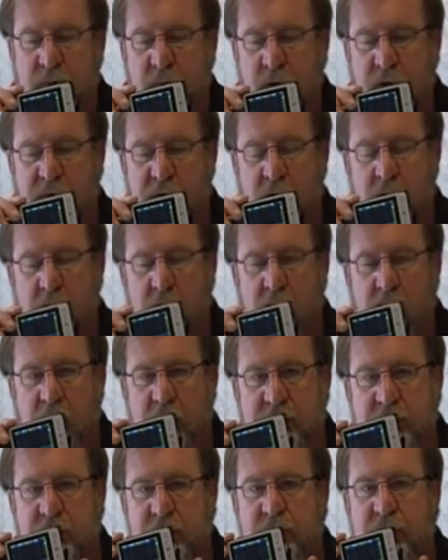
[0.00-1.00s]
is moving
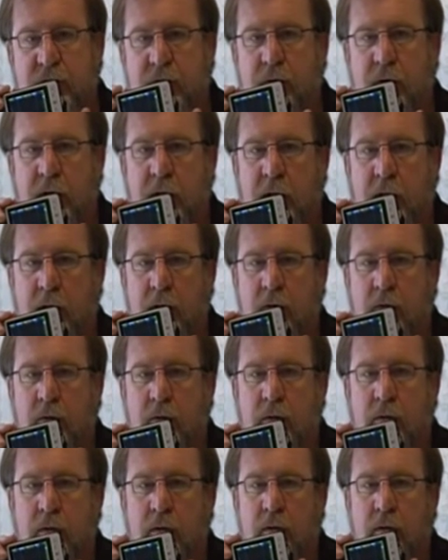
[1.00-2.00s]
across the screen
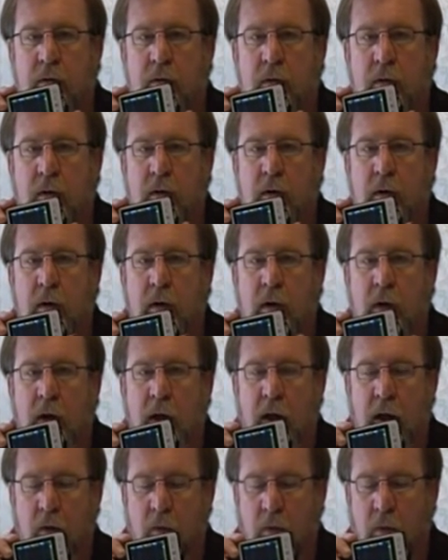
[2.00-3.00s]

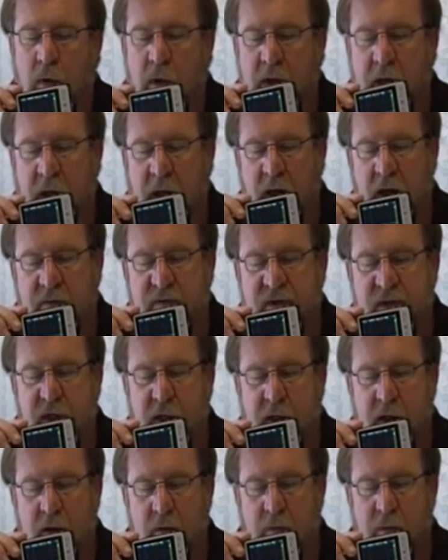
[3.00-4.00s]
at 1/2
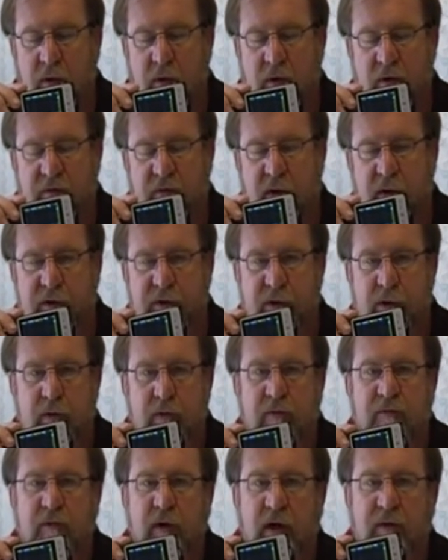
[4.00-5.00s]
second per
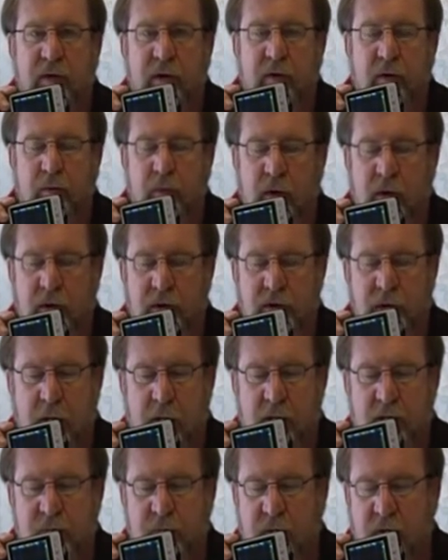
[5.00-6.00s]
division, 500
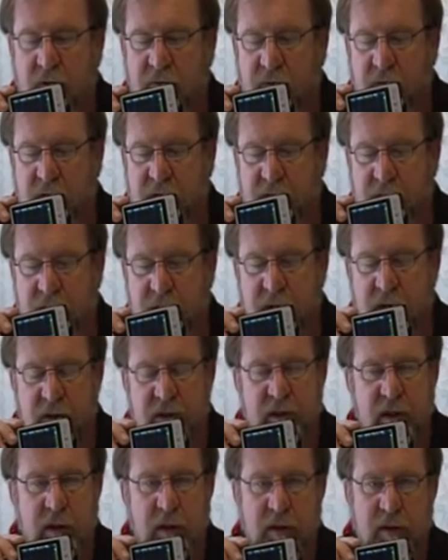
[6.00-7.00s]
milliseconds per division.
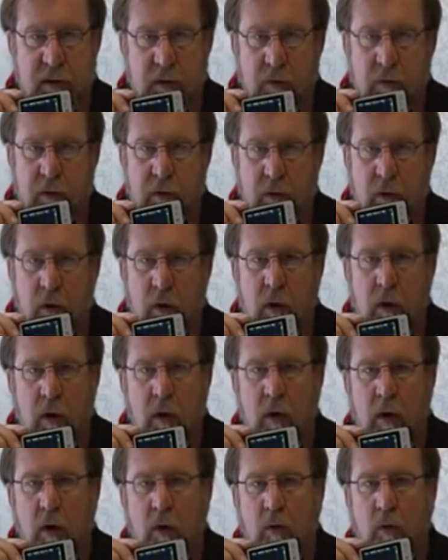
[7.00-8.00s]
So this thing is going
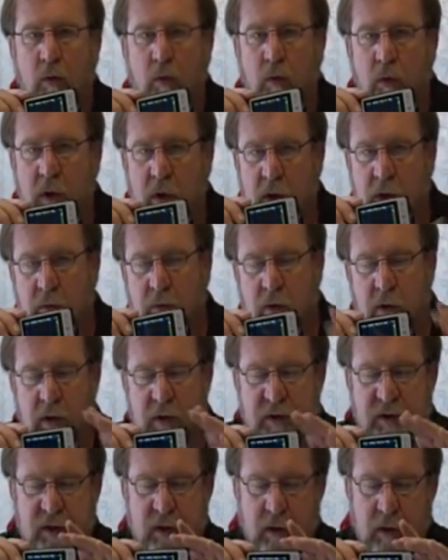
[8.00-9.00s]
really,
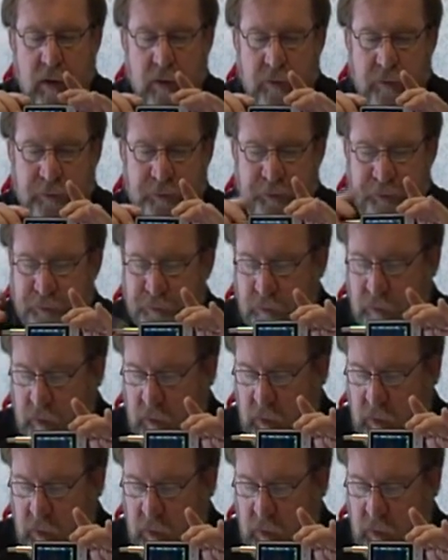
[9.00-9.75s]
really slow,